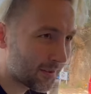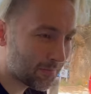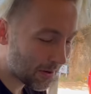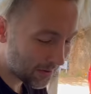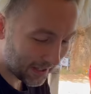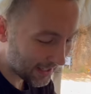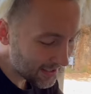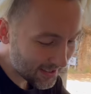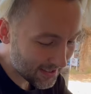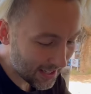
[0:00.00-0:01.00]
By the way, can I
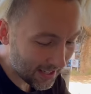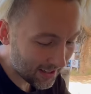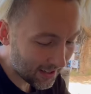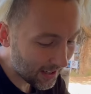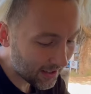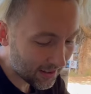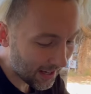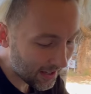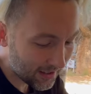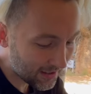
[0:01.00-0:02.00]
just say, like,
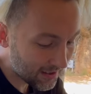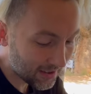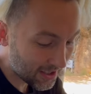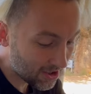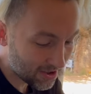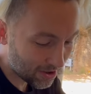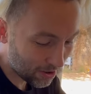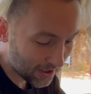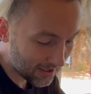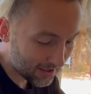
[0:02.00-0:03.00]
that delicious
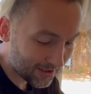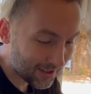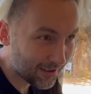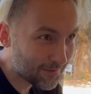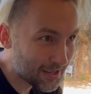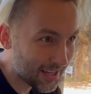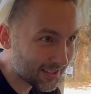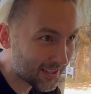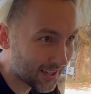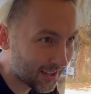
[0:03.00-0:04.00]
cookie that you gave me
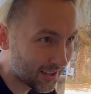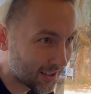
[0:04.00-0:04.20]
last night?